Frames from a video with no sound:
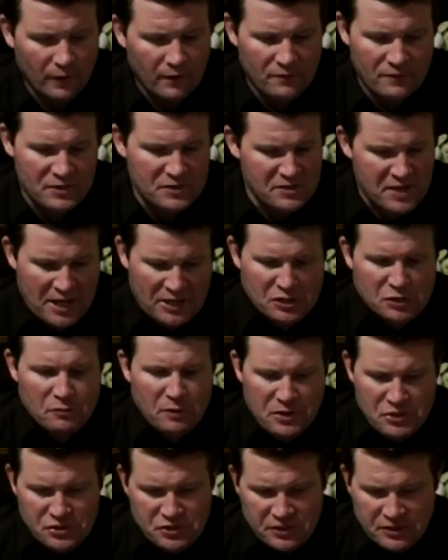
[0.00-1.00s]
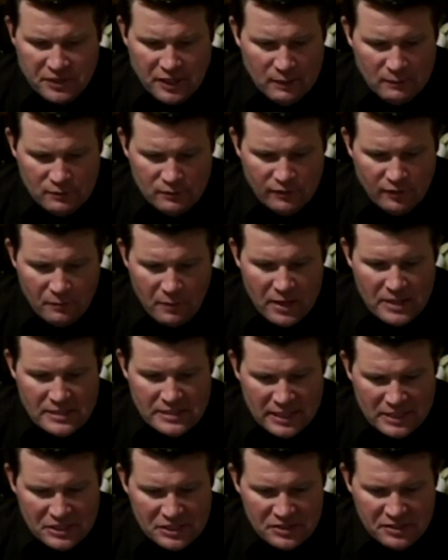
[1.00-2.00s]
This next question comes from
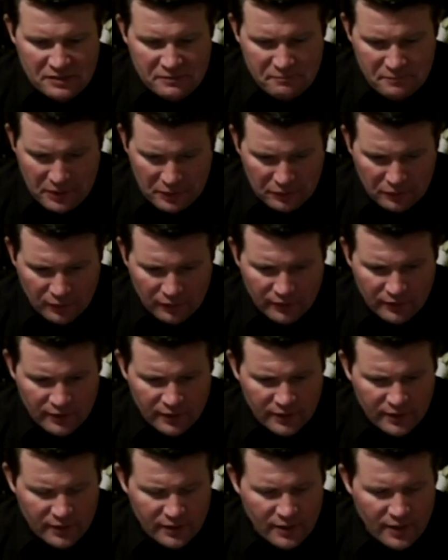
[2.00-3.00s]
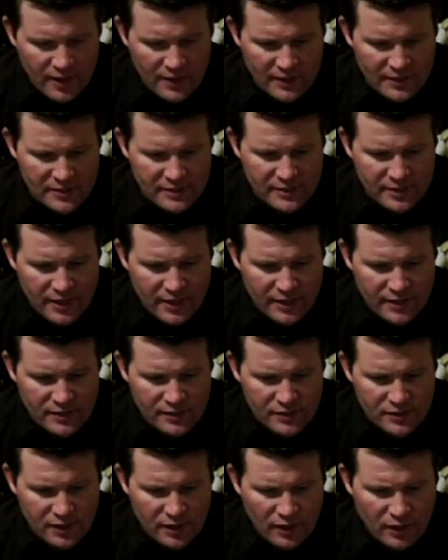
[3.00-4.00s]
Dustin Miller, and he
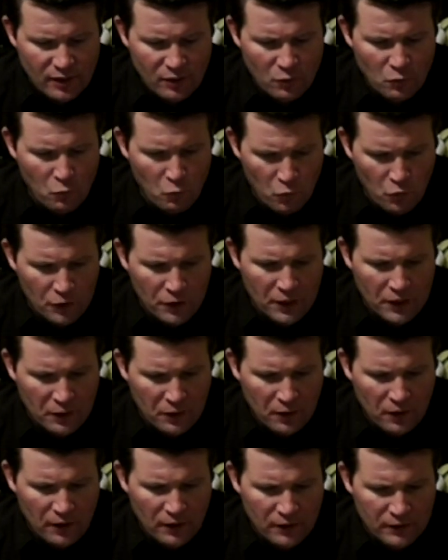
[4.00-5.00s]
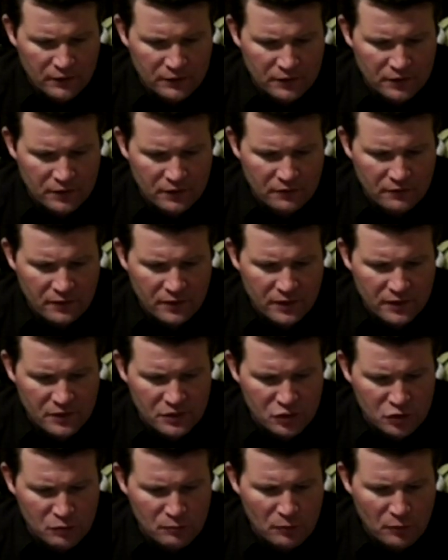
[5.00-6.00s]
says, working on the
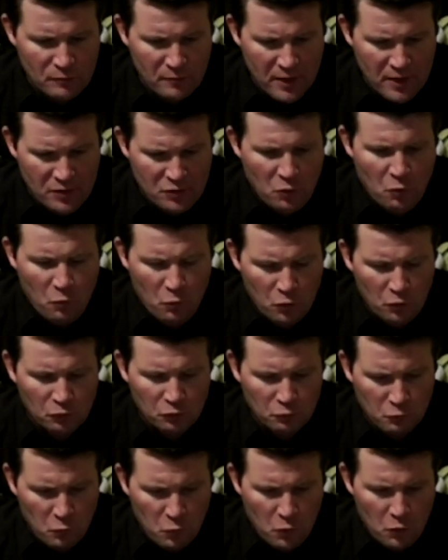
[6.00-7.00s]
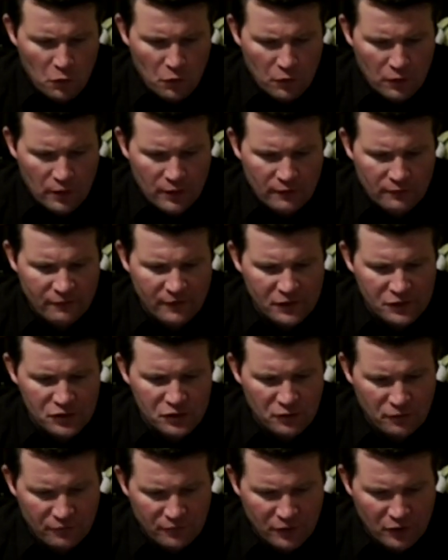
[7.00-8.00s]
Superman World War
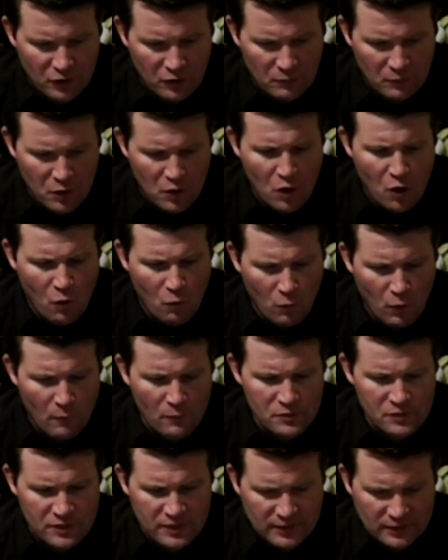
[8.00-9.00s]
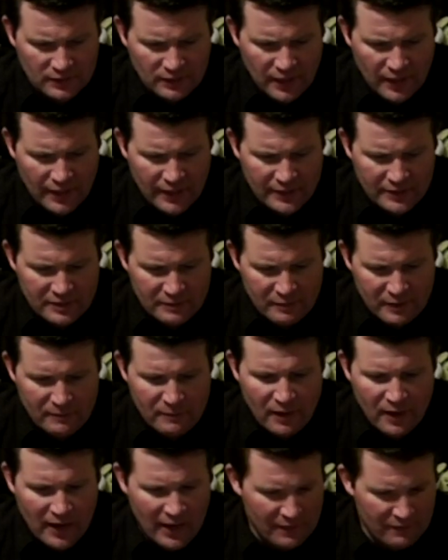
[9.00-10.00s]
feature film, what was it like to be
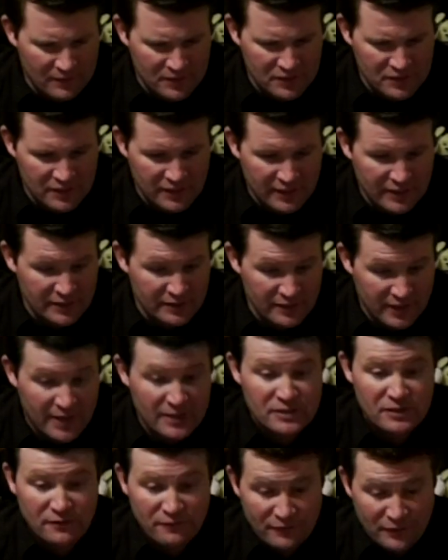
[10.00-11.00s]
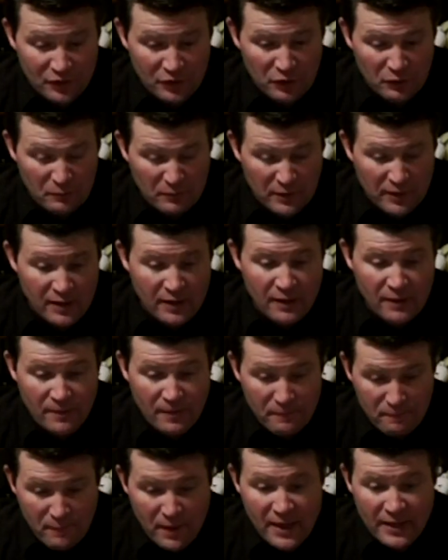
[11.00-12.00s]
behind the scenes and to film
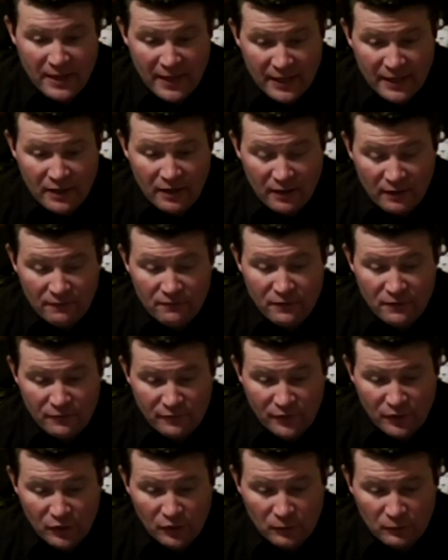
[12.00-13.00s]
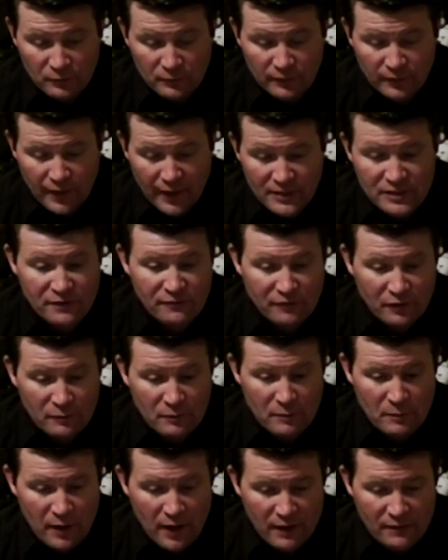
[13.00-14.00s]
the making of the film and to film
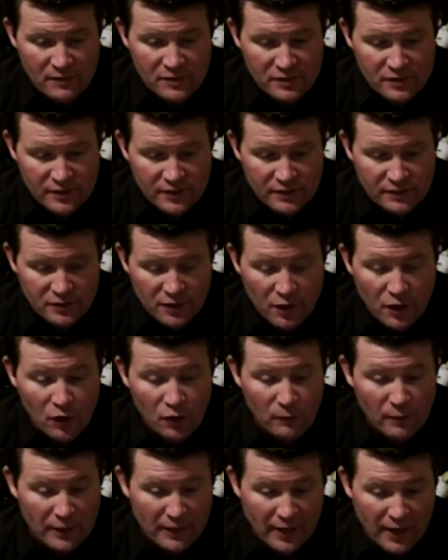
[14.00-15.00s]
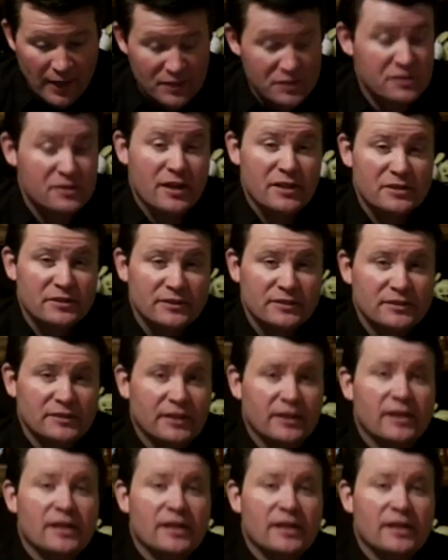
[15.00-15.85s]
the behind the scenes? Oh my gosh, Dustin,